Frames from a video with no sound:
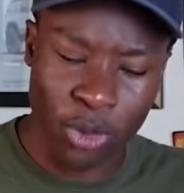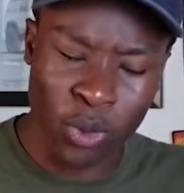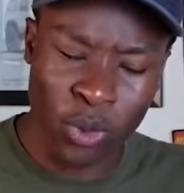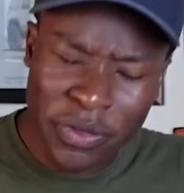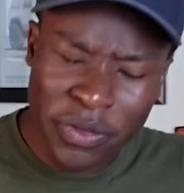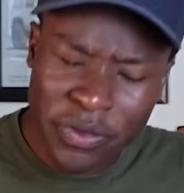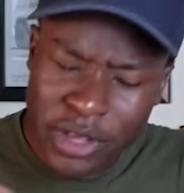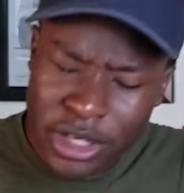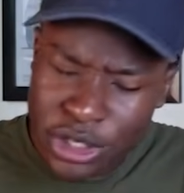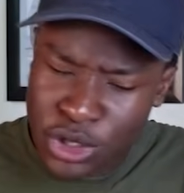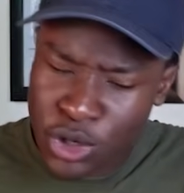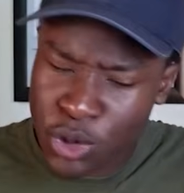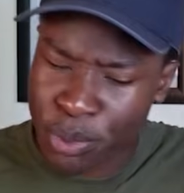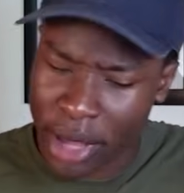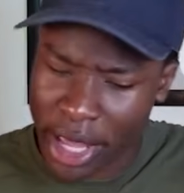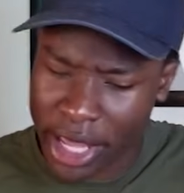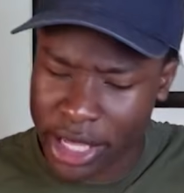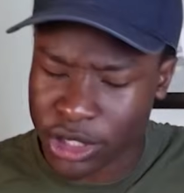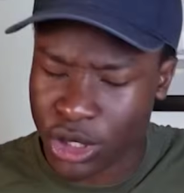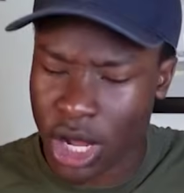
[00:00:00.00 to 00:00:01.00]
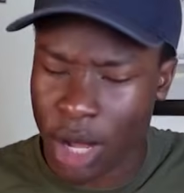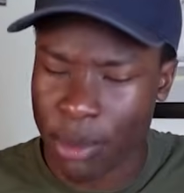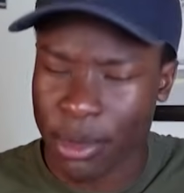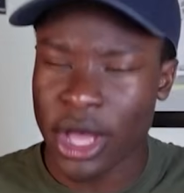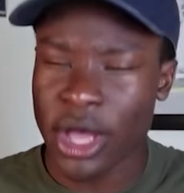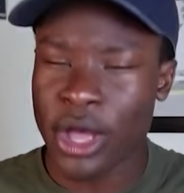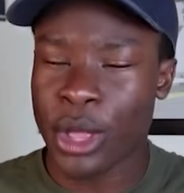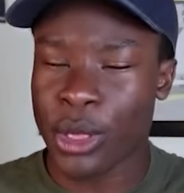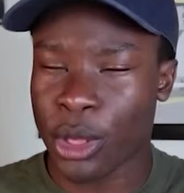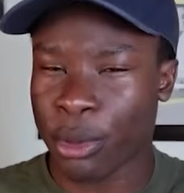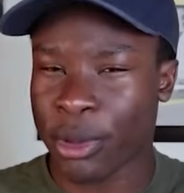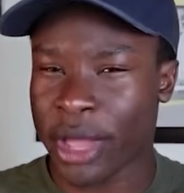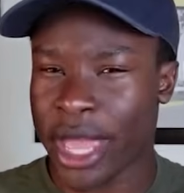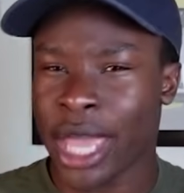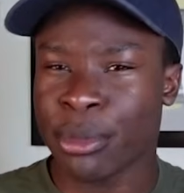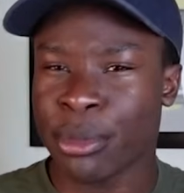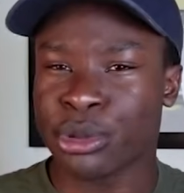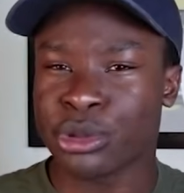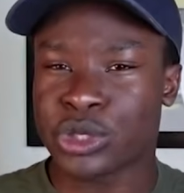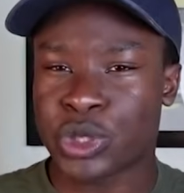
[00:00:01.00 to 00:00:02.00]
With this new paint shop, they'll be
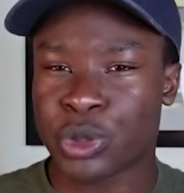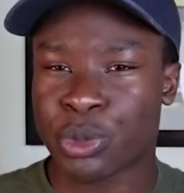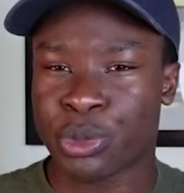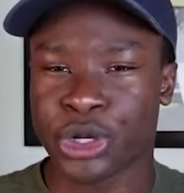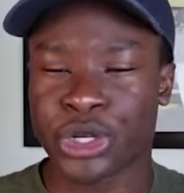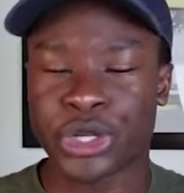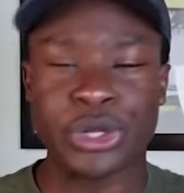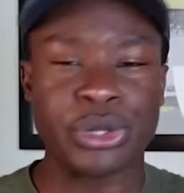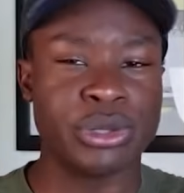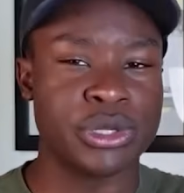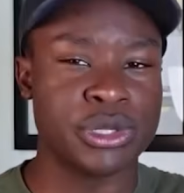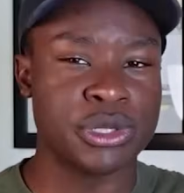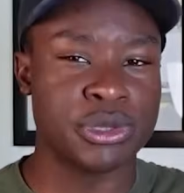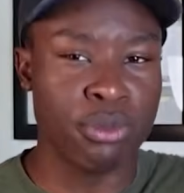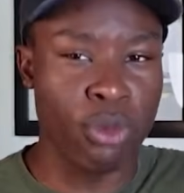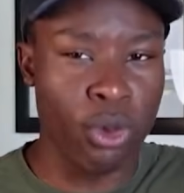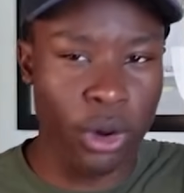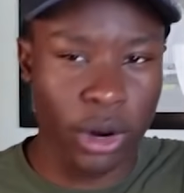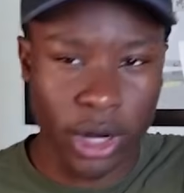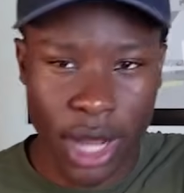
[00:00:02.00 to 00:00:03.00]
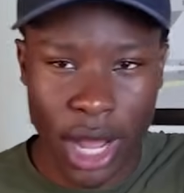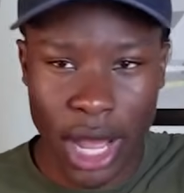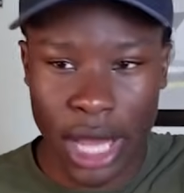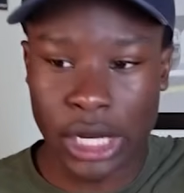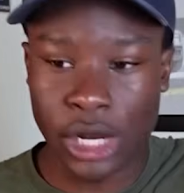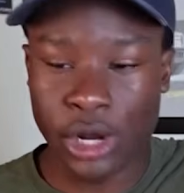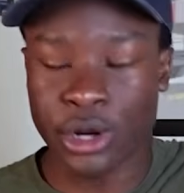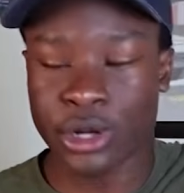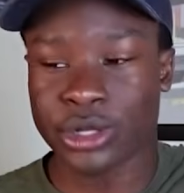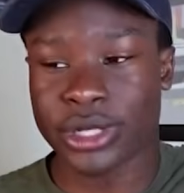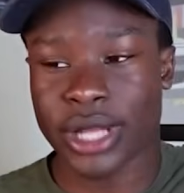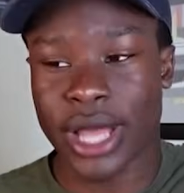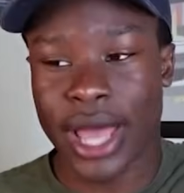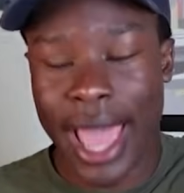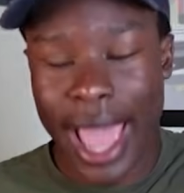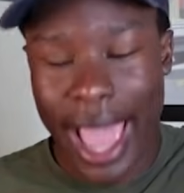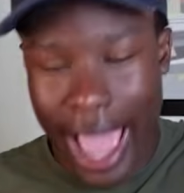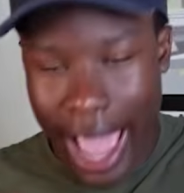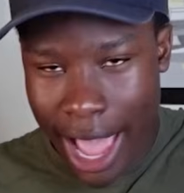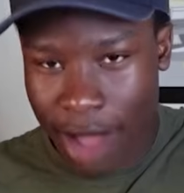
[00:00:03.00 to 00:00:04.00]
able to produce more colors,
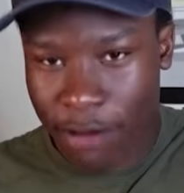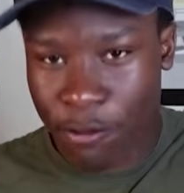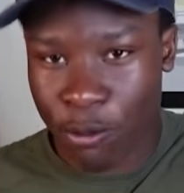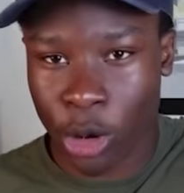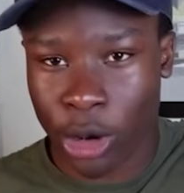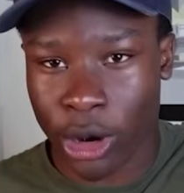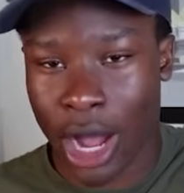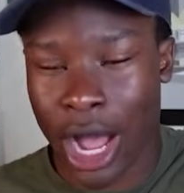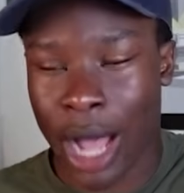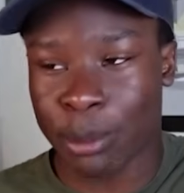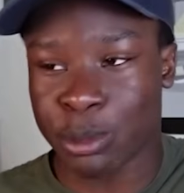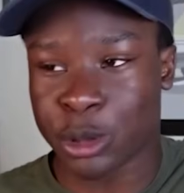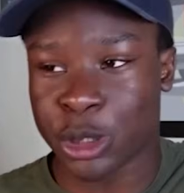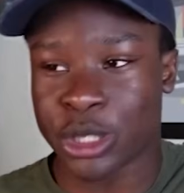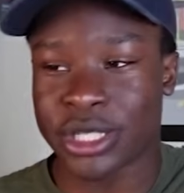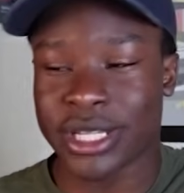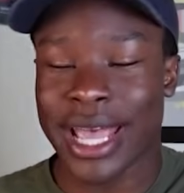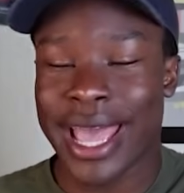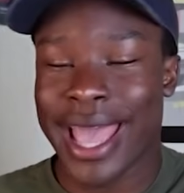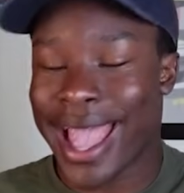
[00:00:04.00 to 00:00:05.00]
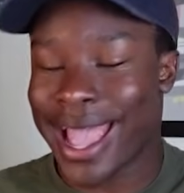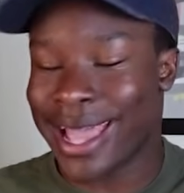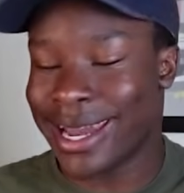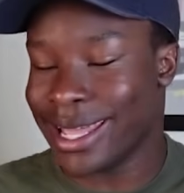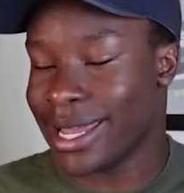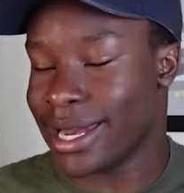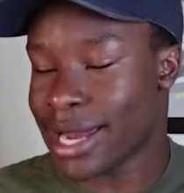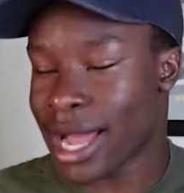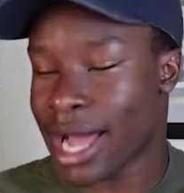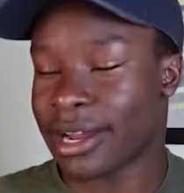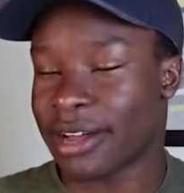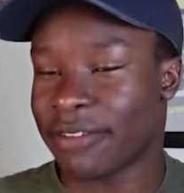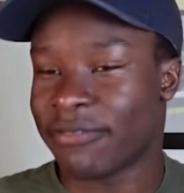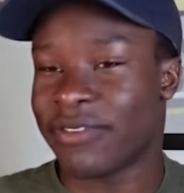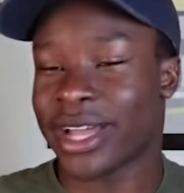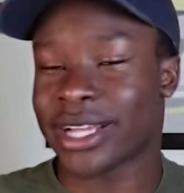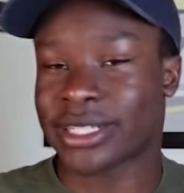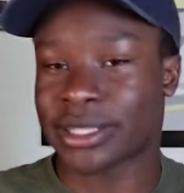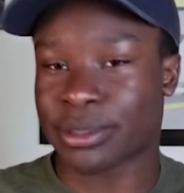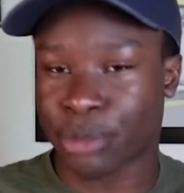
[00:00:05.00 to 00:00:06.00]
have more options, and it not
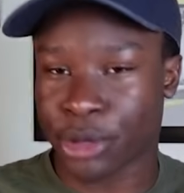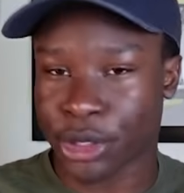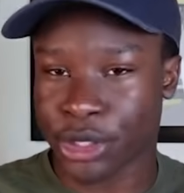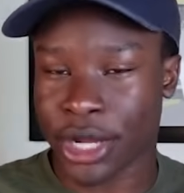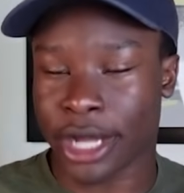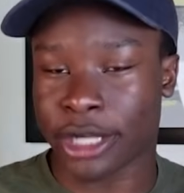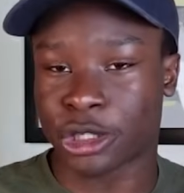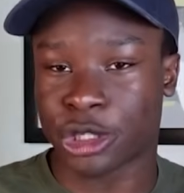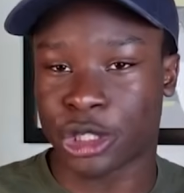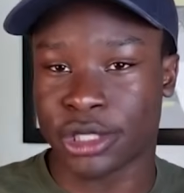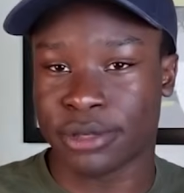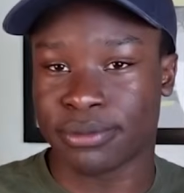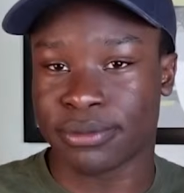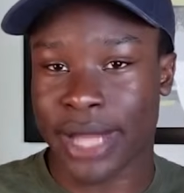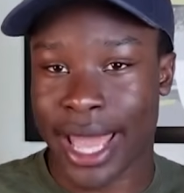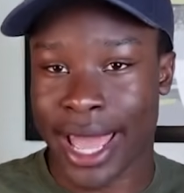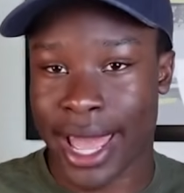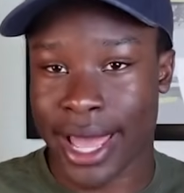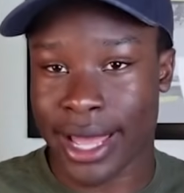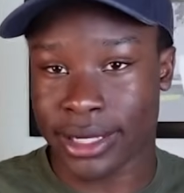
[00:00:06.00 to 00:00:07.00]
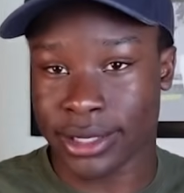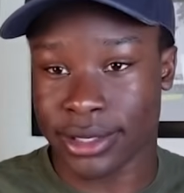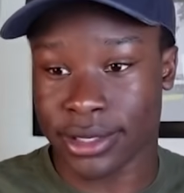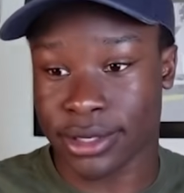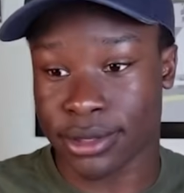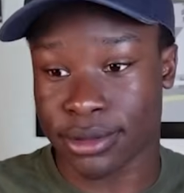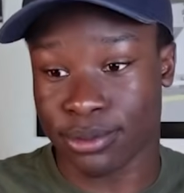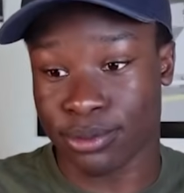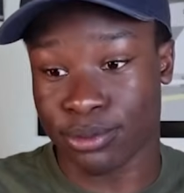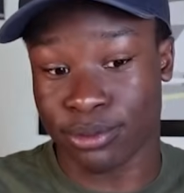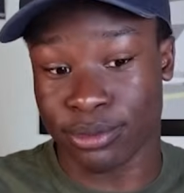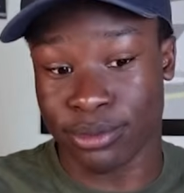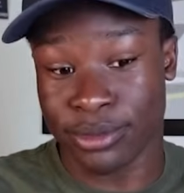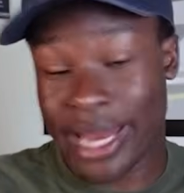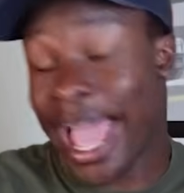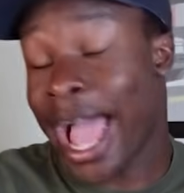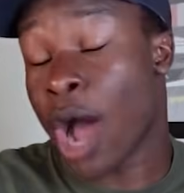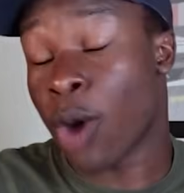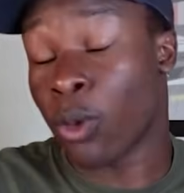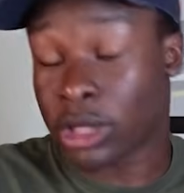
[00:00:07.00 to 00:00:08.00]
affect production as
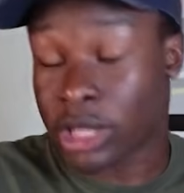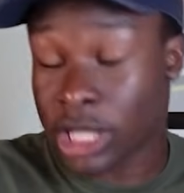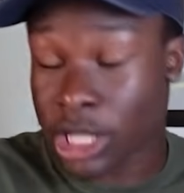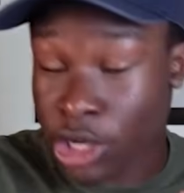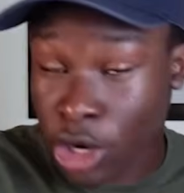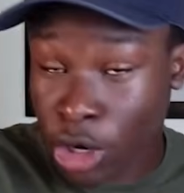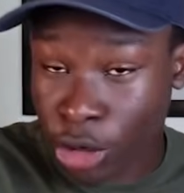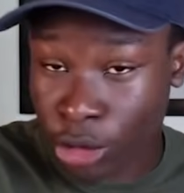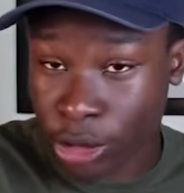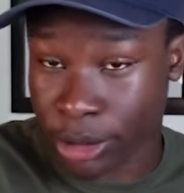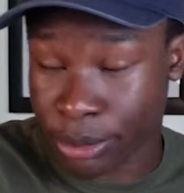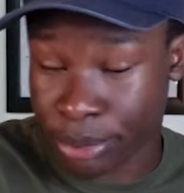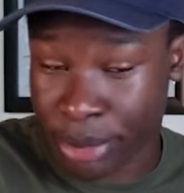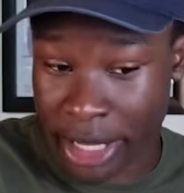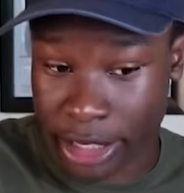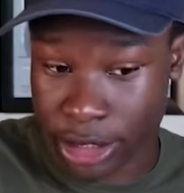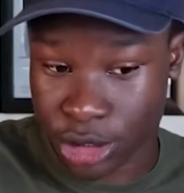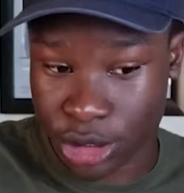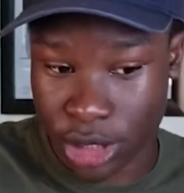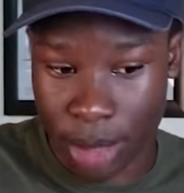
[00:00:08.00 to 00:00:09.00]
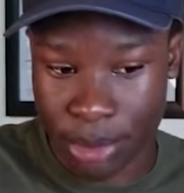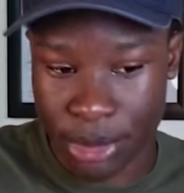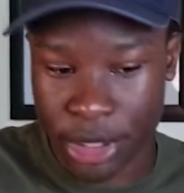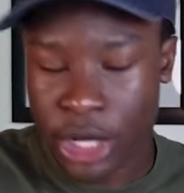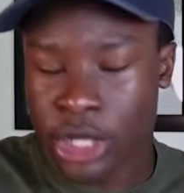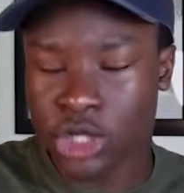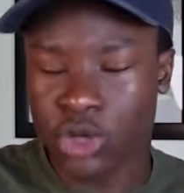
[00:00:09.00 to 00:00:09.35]
now with the current paint shop.